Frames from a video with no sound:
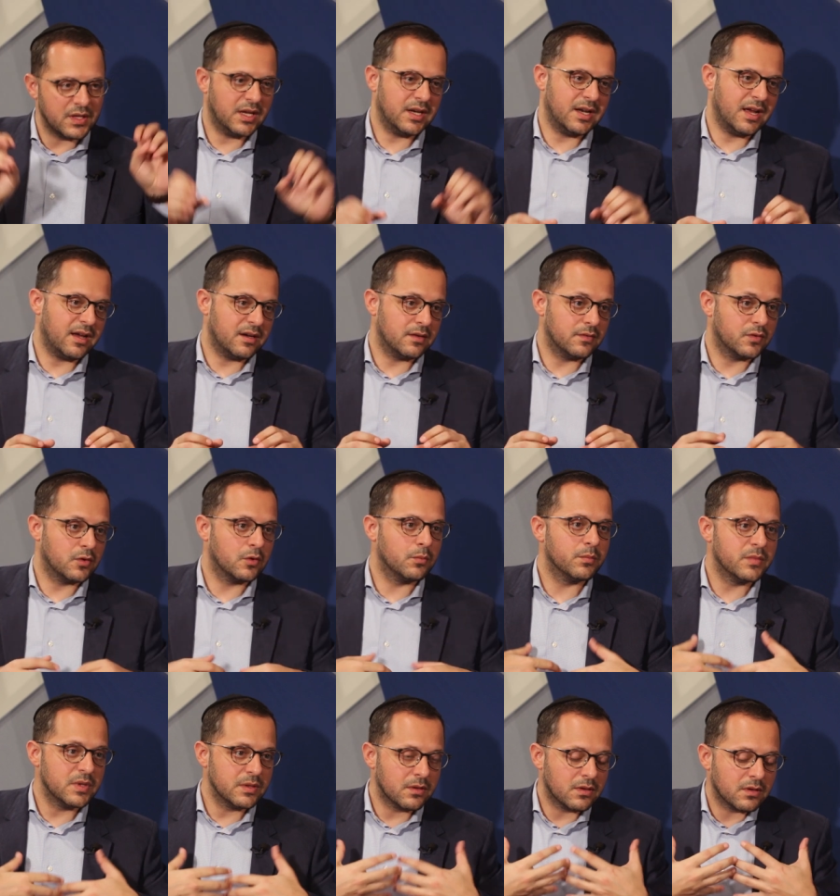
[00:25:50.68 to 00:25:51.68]
to get out of her,
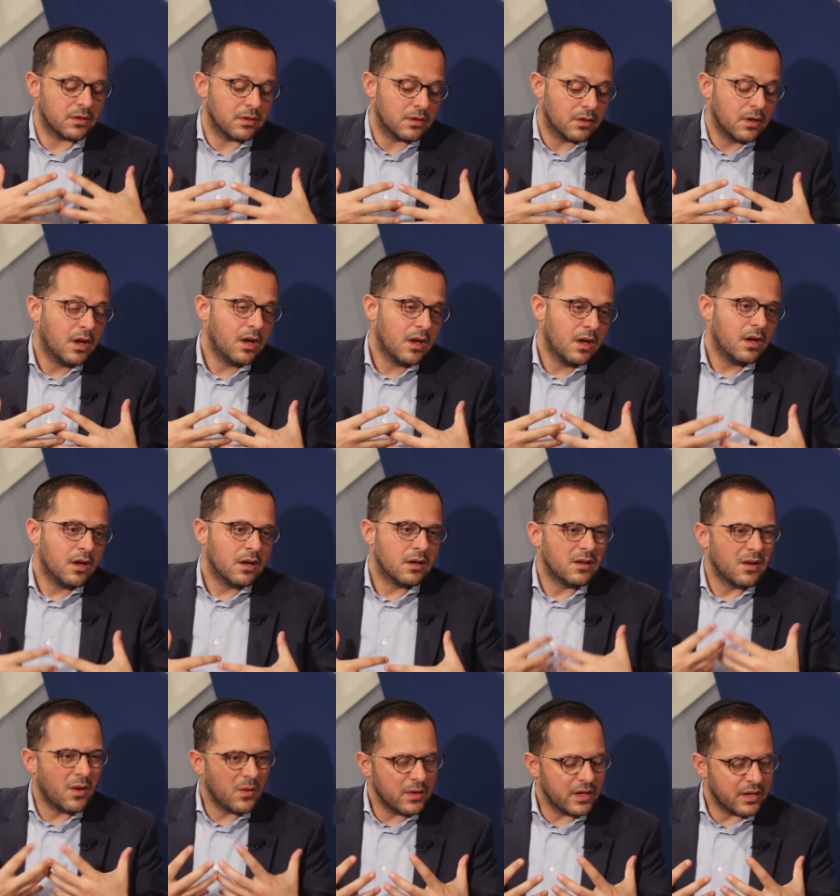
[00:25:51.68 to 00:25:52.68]
her
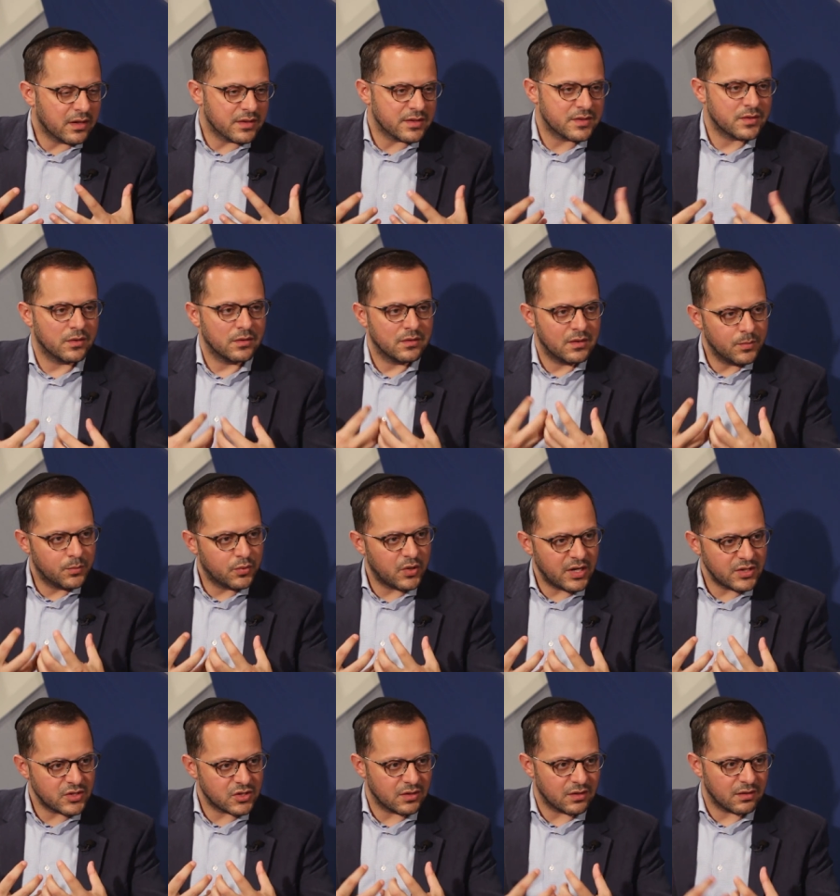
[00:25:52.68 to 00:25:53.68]
loneliness, her
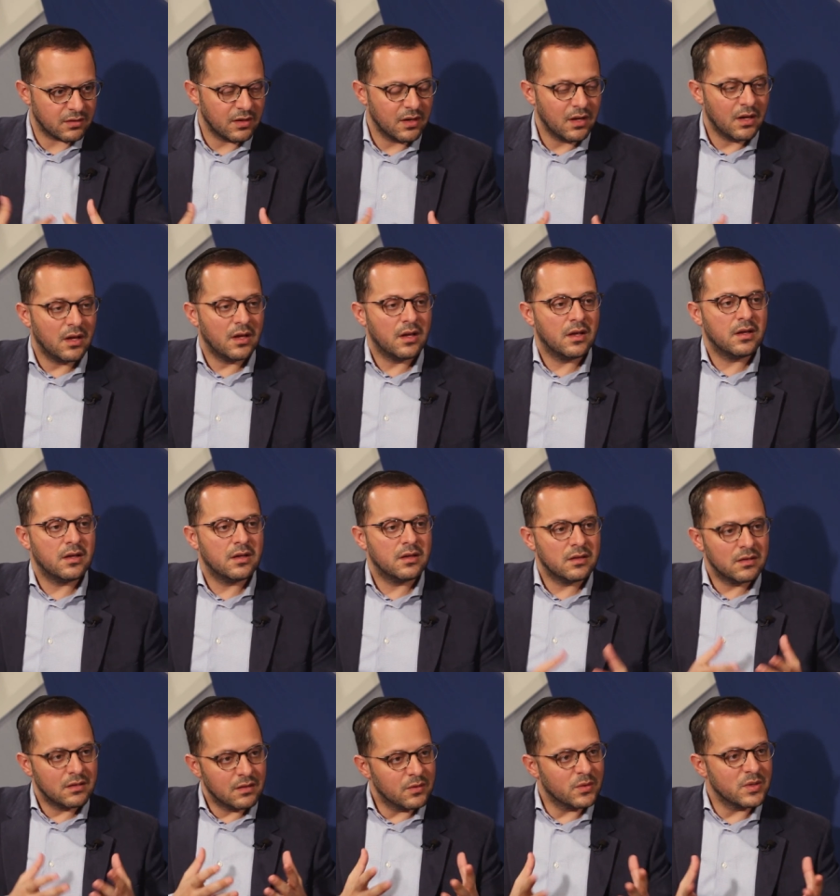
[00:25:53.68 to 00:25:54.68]
depression.
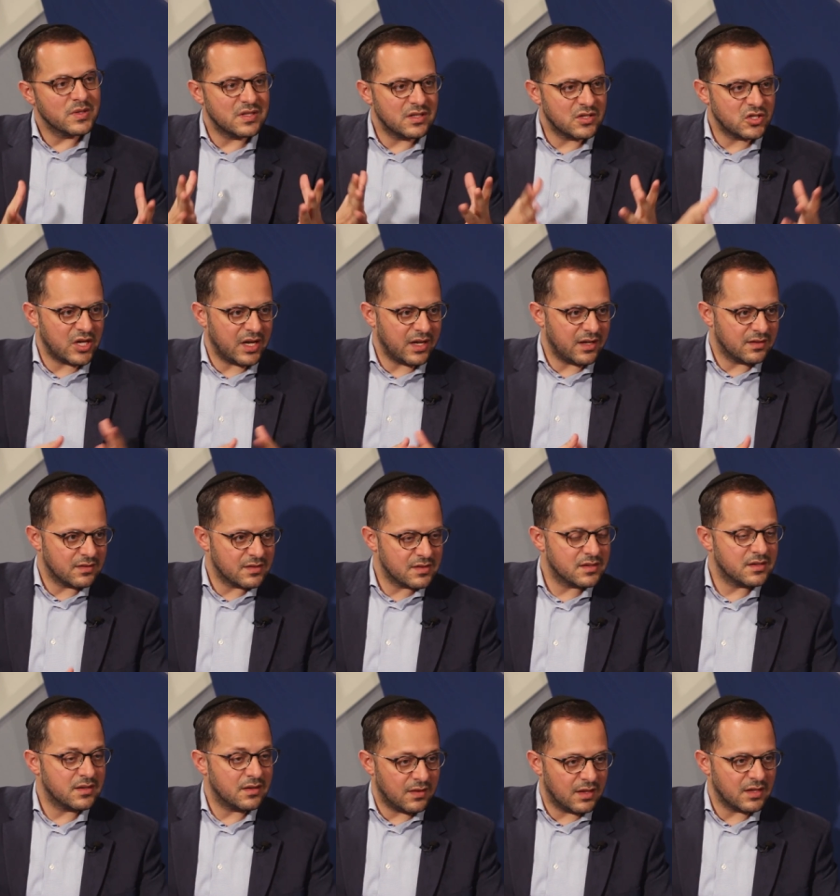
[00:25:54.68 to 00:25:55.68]
There is a
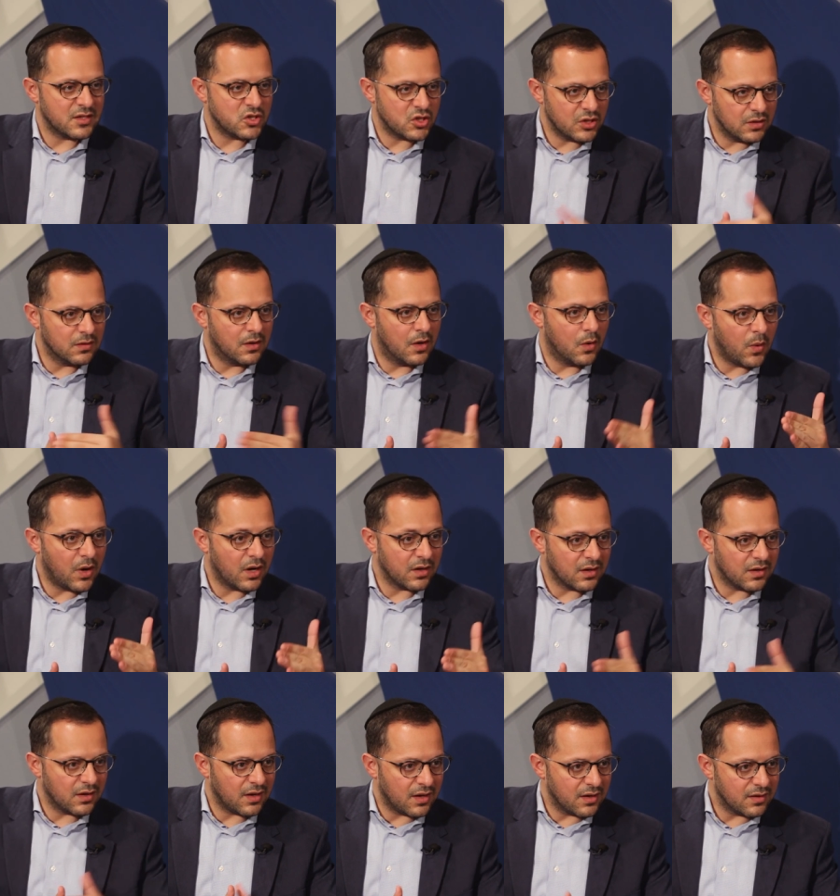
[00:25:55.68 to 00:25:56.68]
chance that she'll go
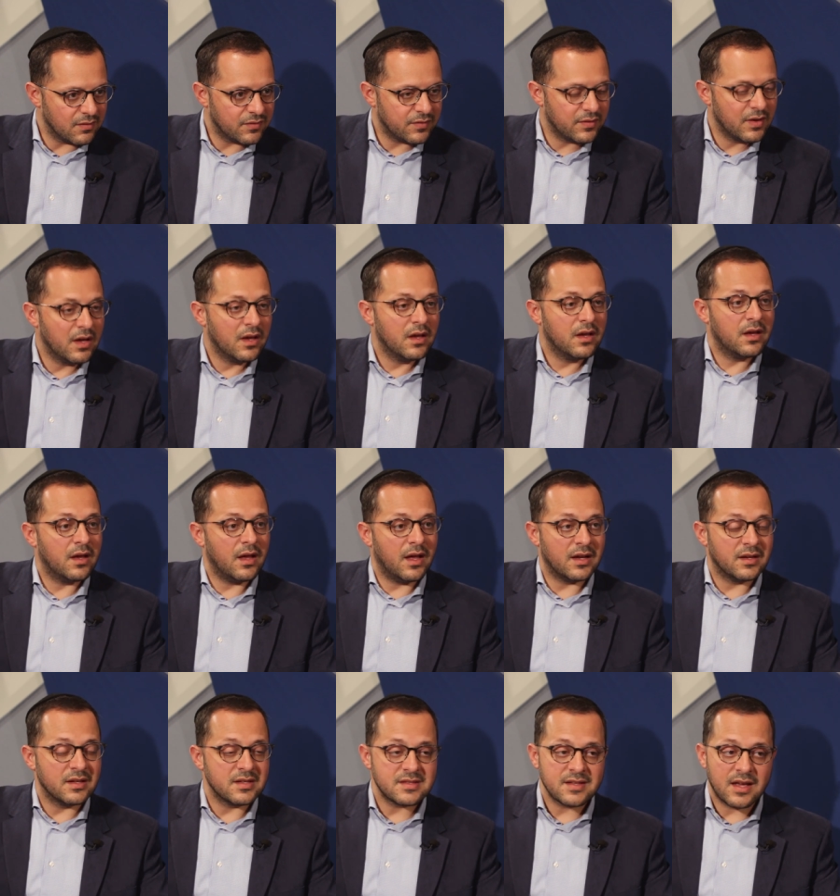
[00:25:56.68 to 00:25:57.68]
on in life,
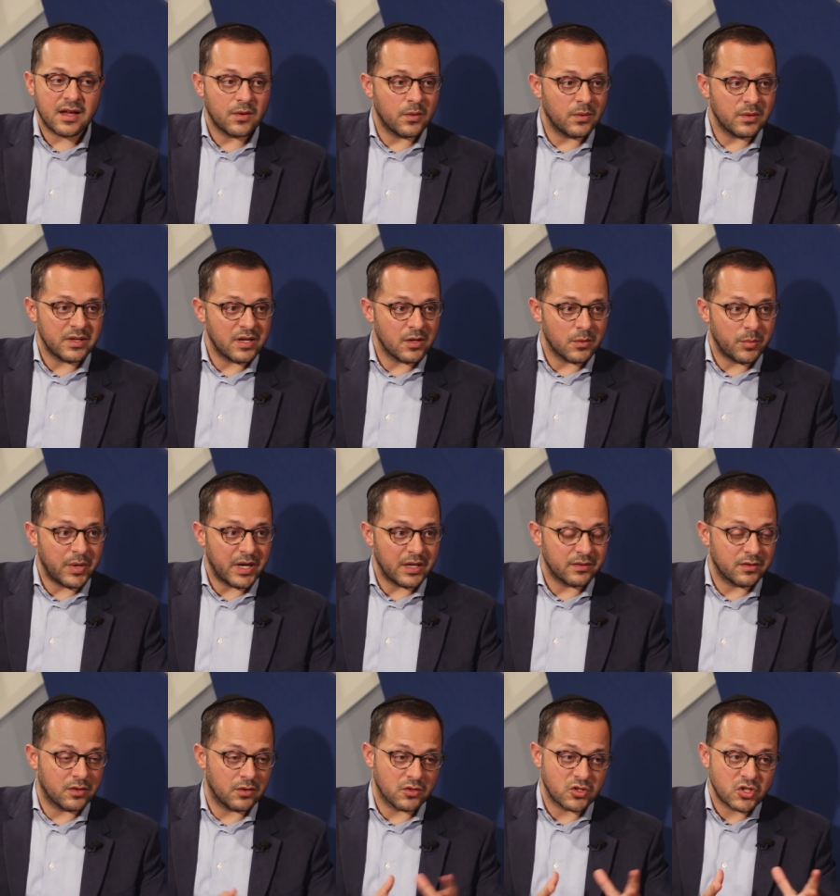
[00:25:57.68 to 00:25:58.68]
and it's not only
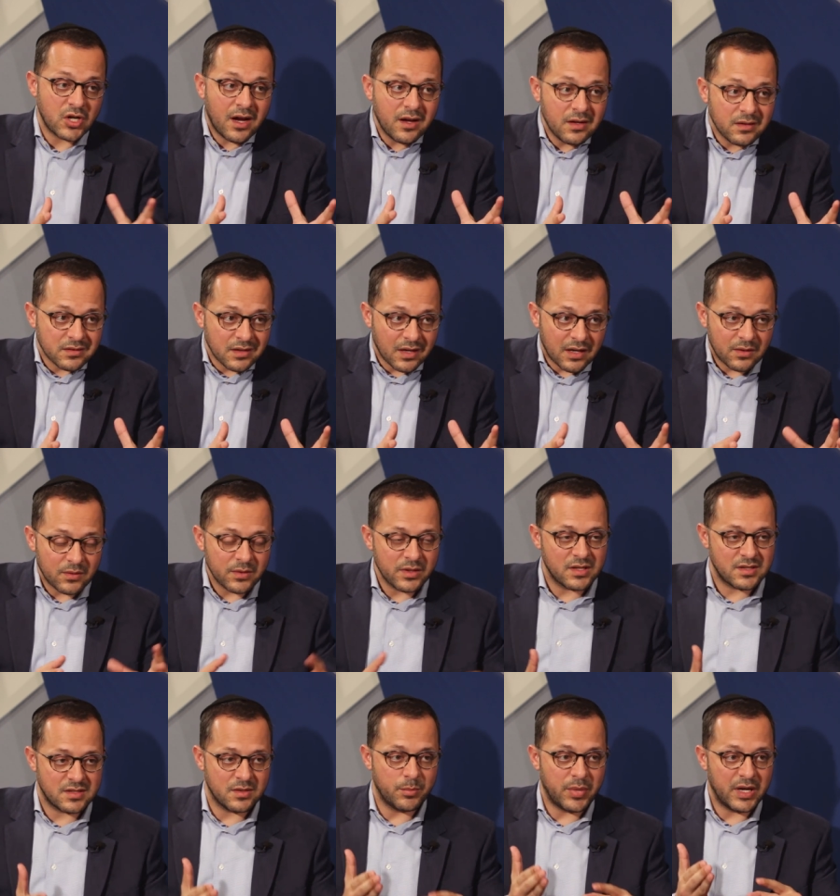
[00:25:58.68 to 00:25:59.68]
about her child now,
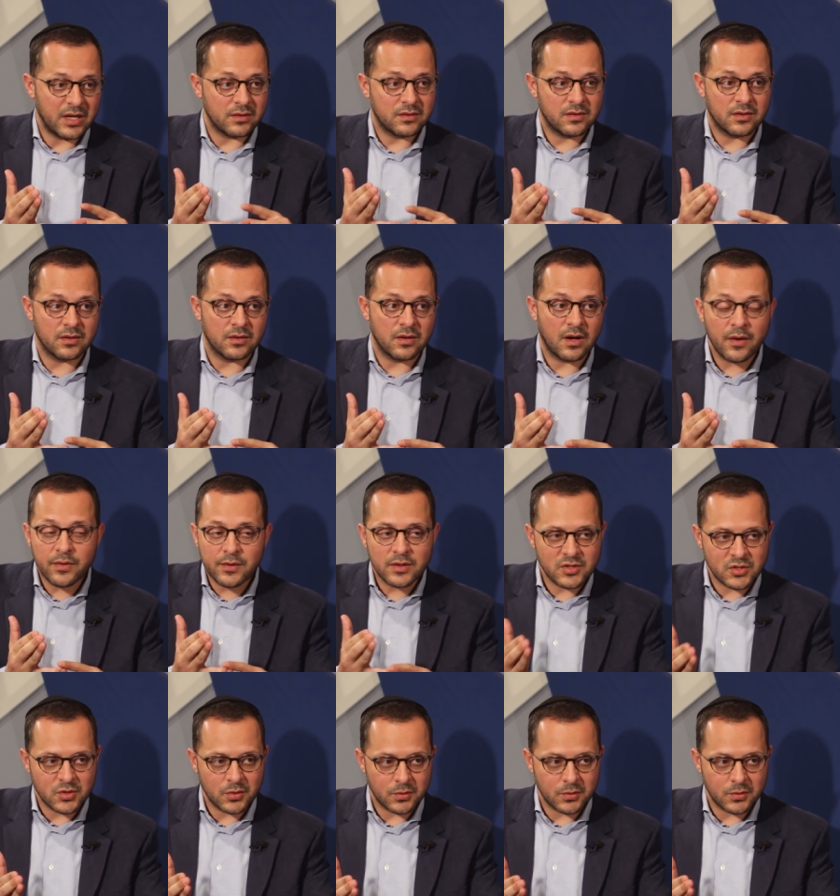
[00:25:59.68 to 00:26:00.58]
it's about her other